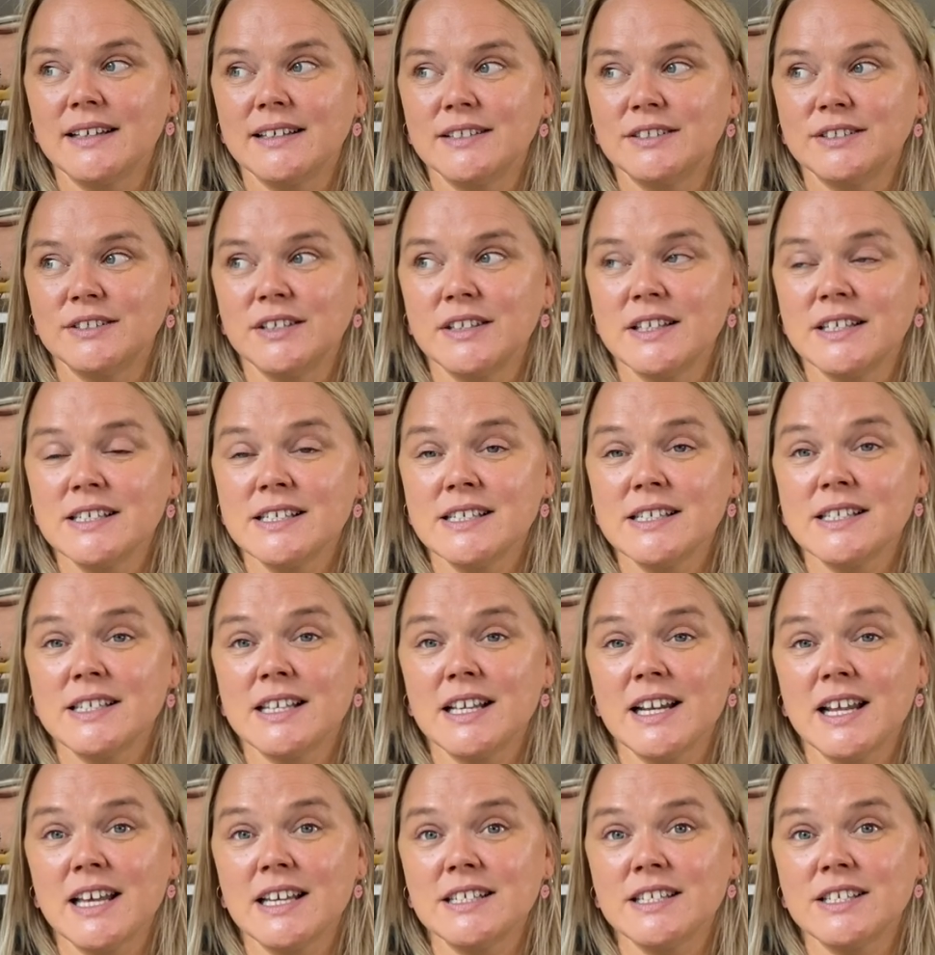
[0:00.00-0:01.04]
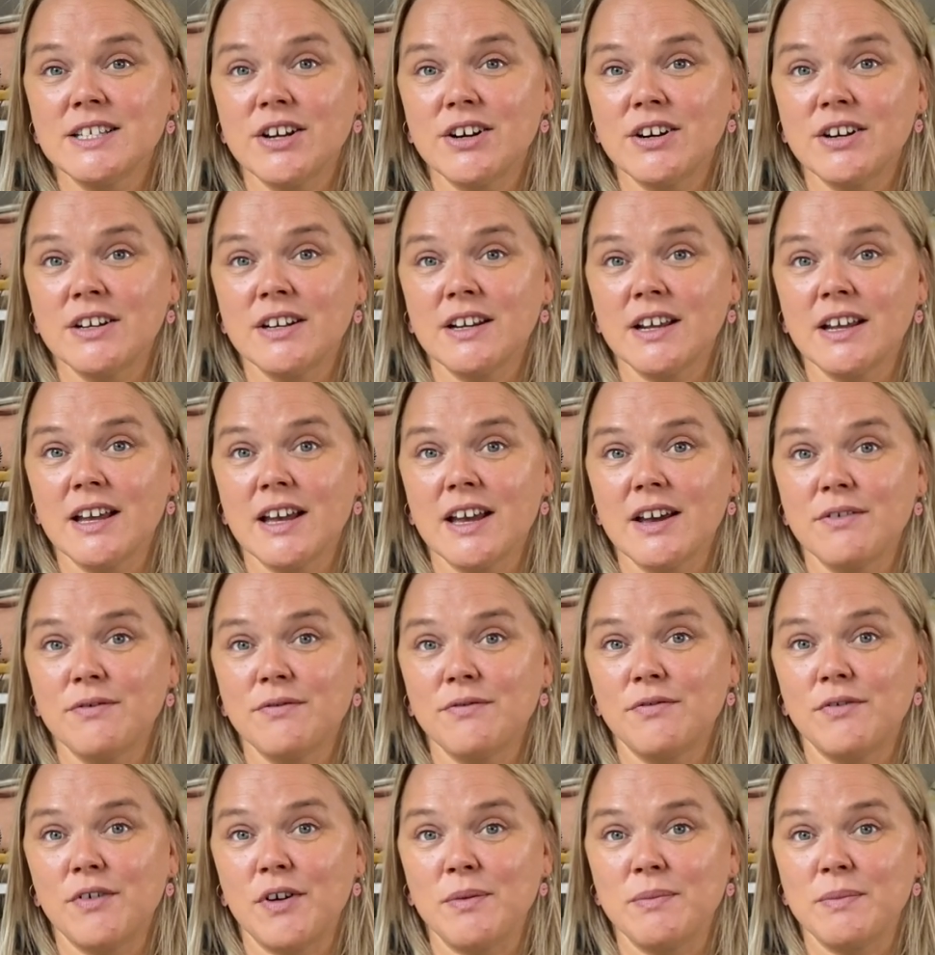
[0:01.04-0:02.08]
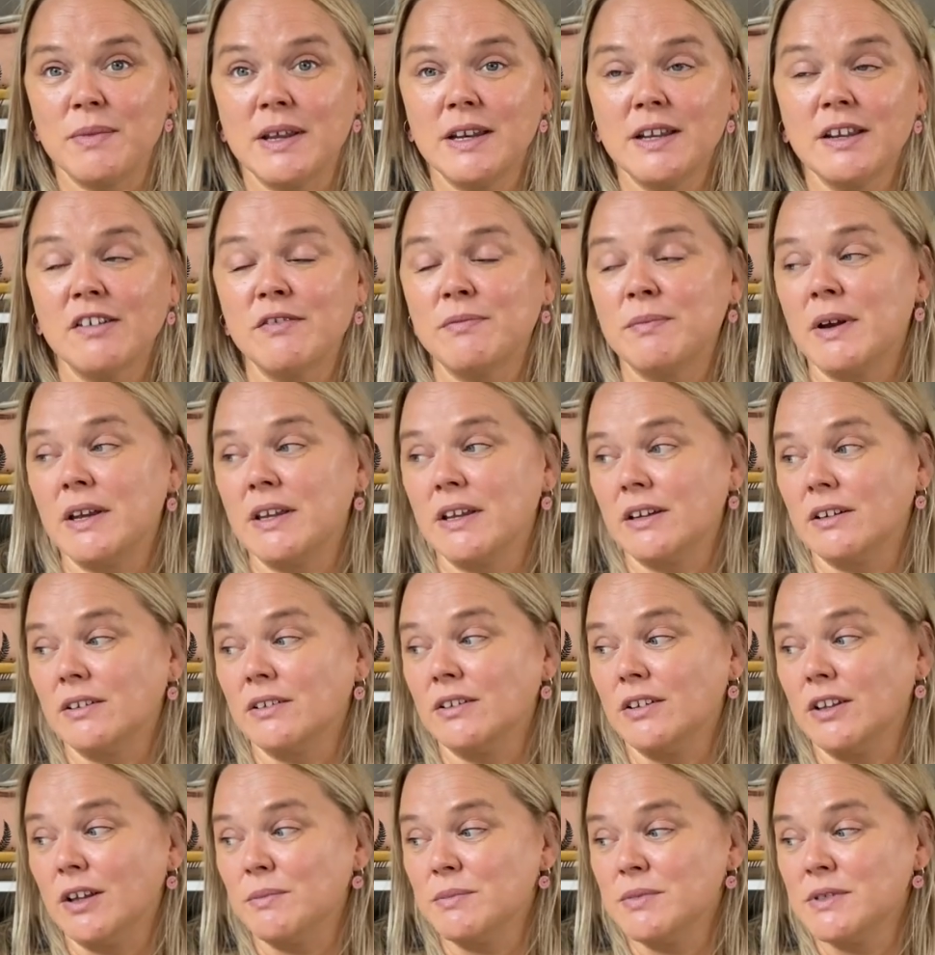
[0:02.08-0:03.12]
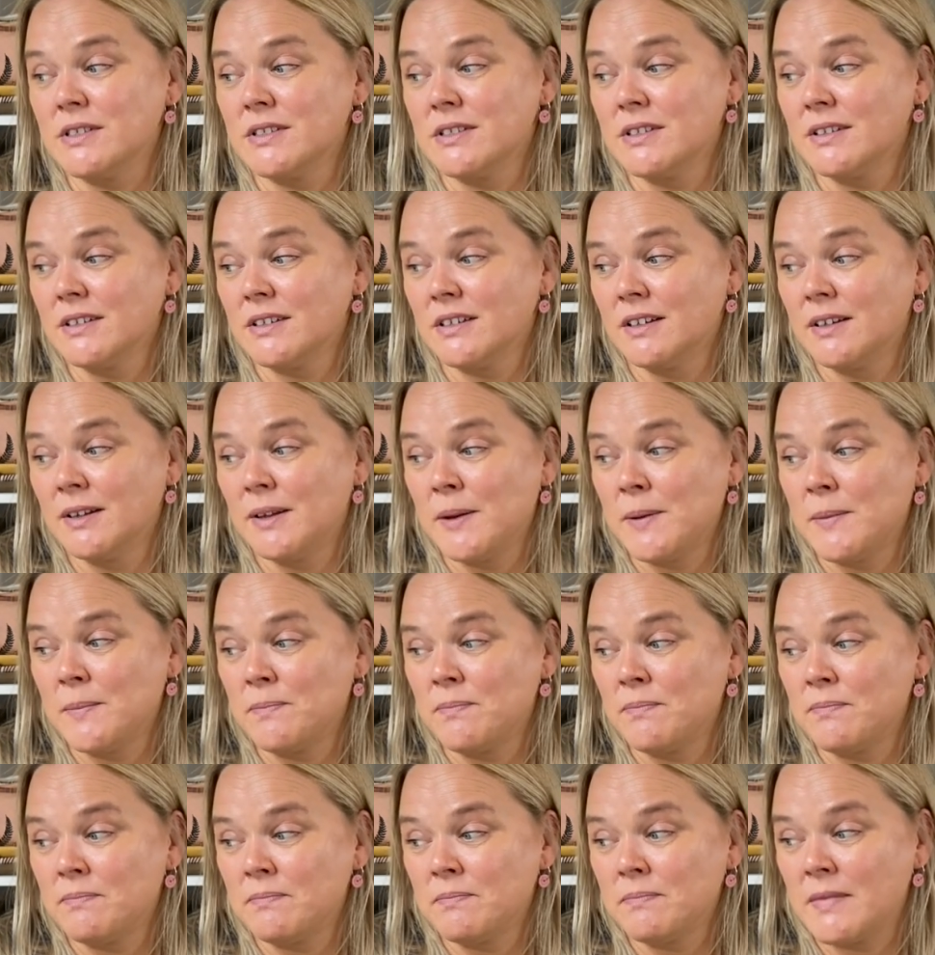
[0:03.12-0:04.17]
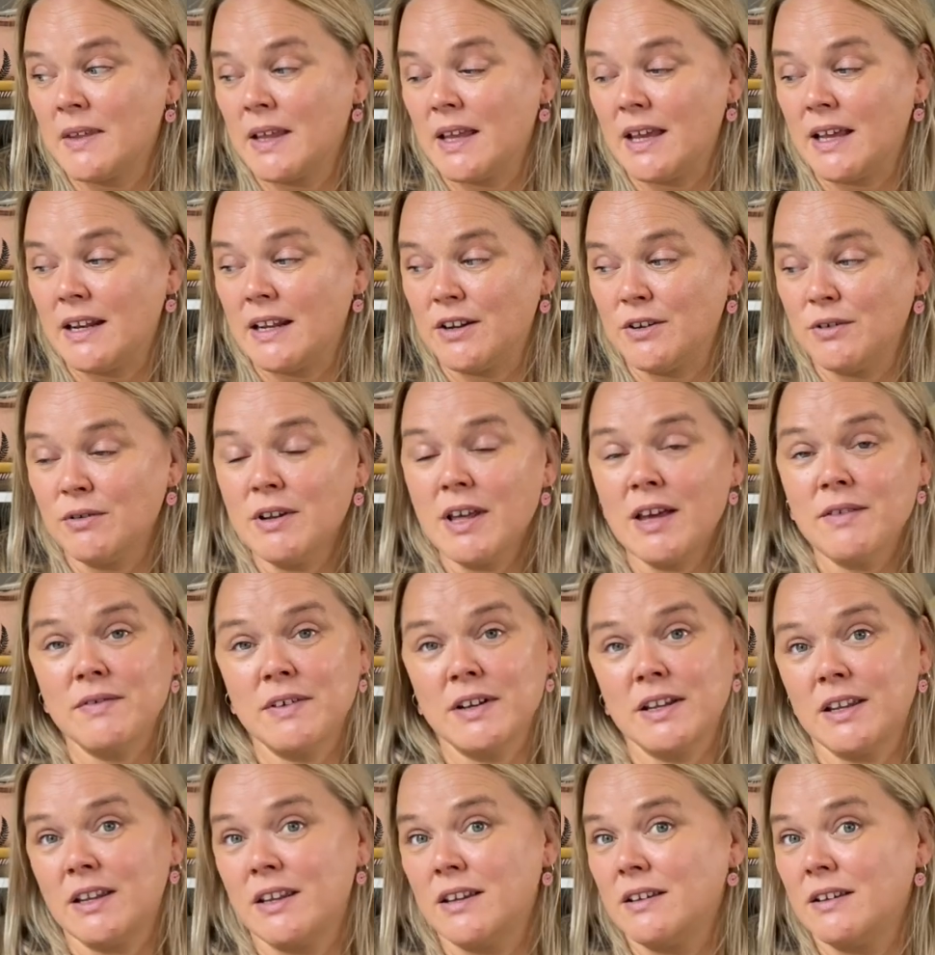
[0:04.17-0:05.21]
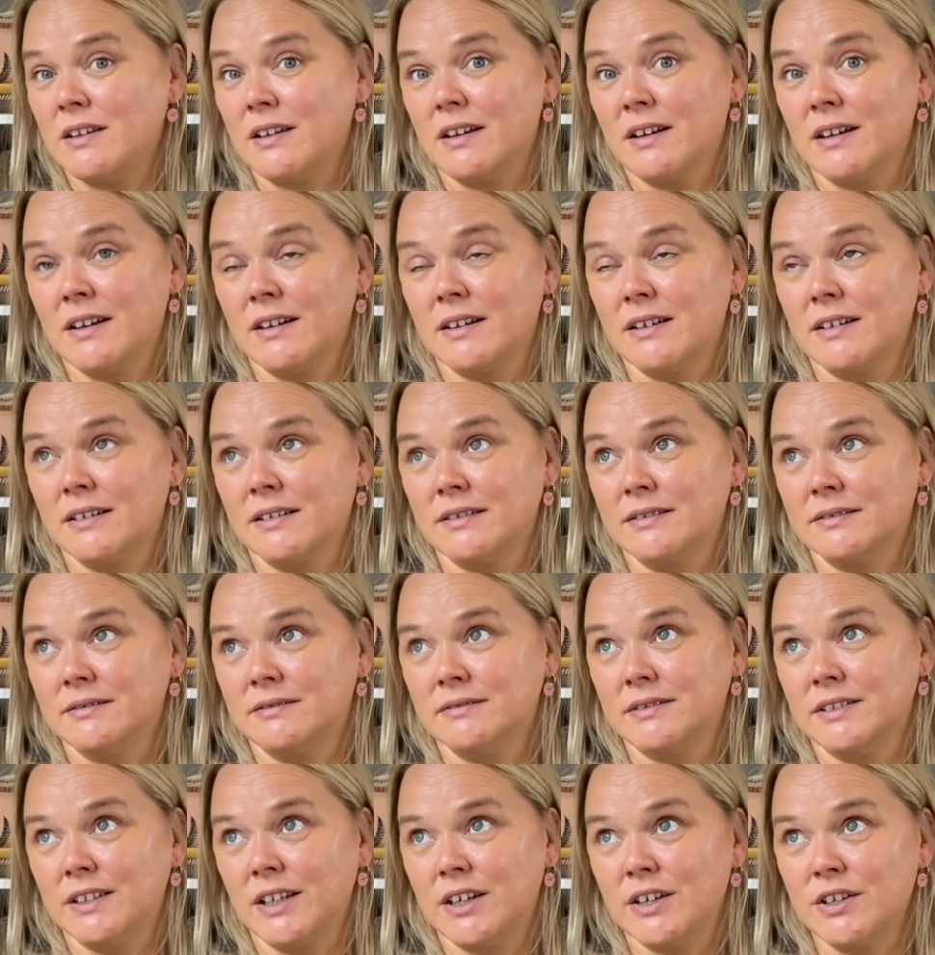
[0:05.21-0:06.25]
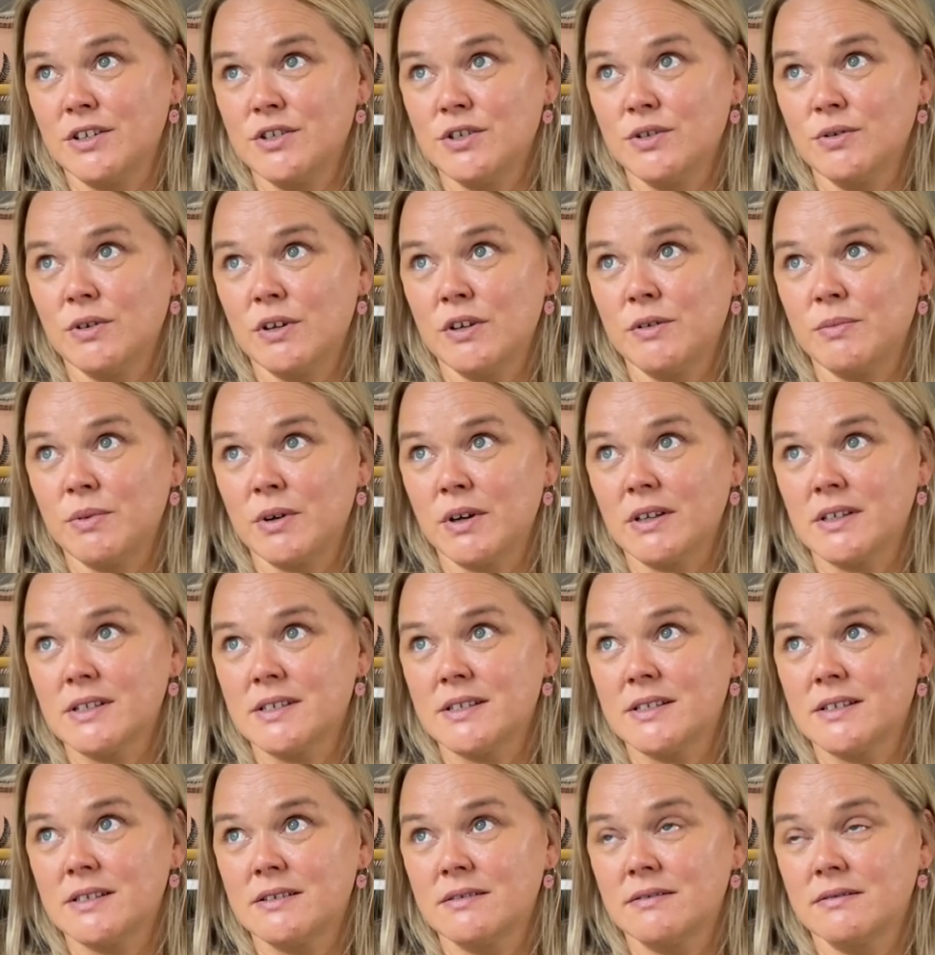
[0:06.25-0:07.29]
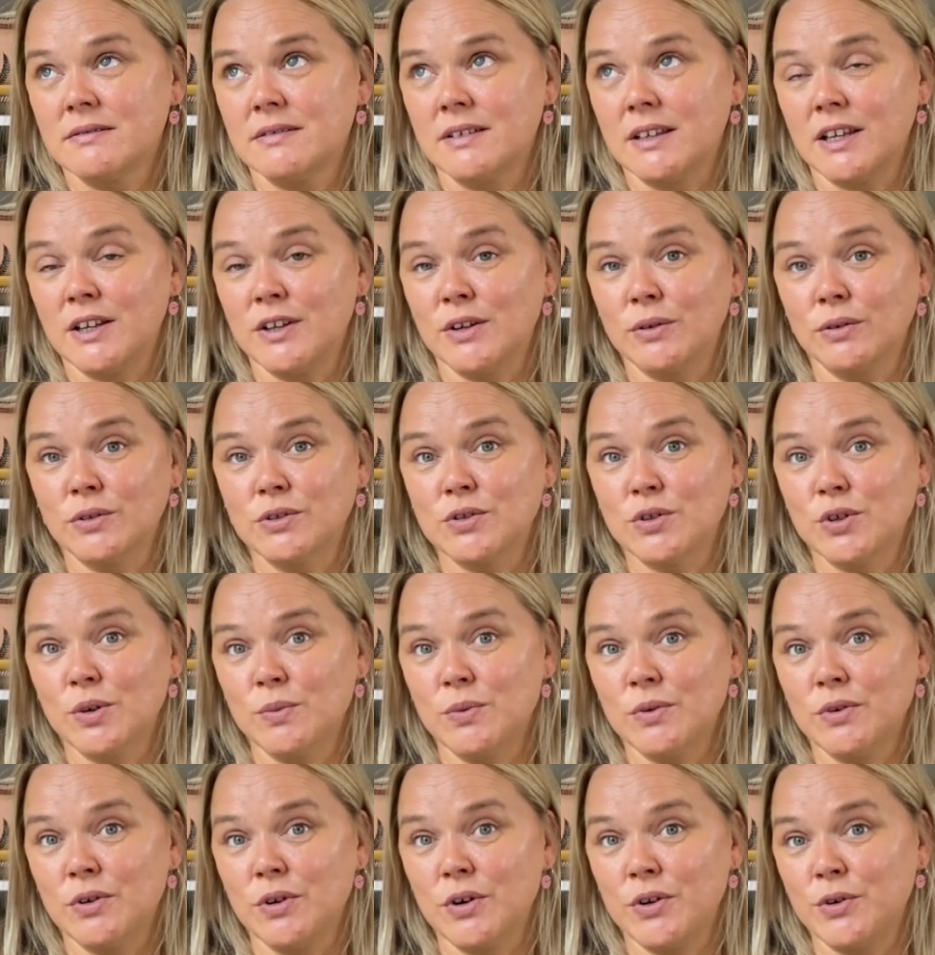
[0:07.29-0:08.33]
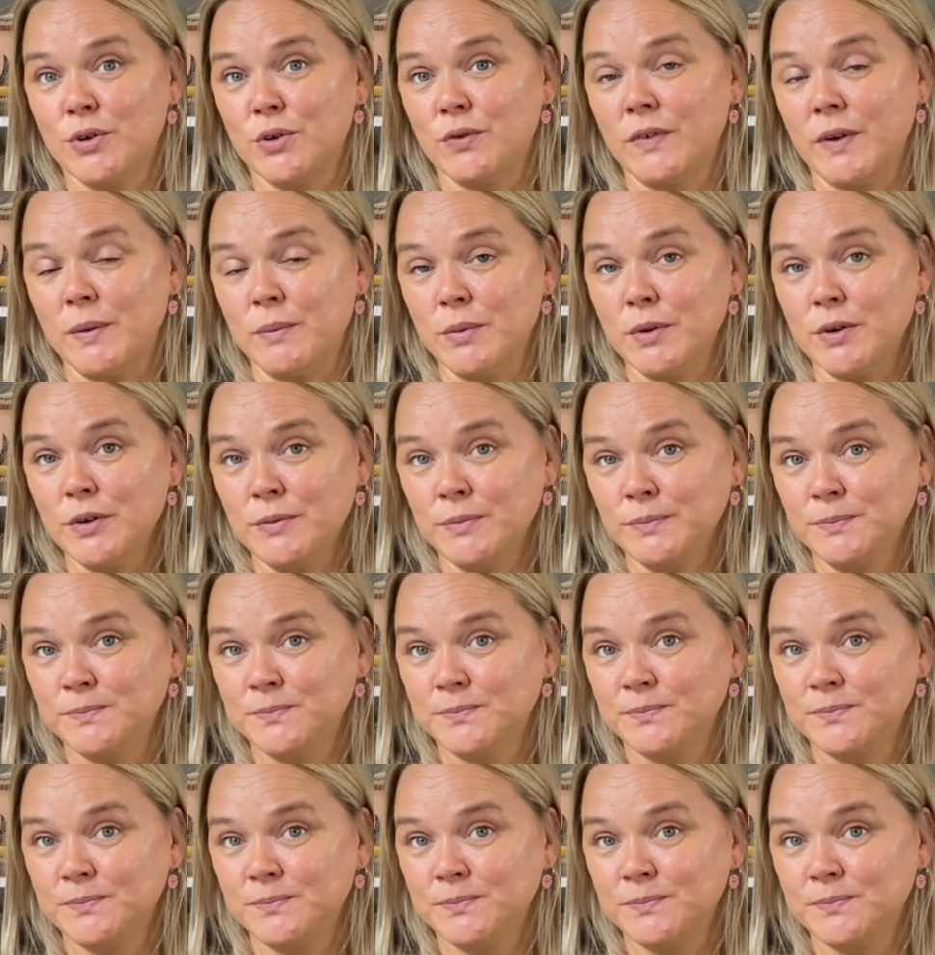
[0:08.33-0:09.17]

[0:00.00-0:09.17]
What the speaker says: So this is the last yarn I have from any of my yarn clubs. And I don't have any yarn to unbox in October or November,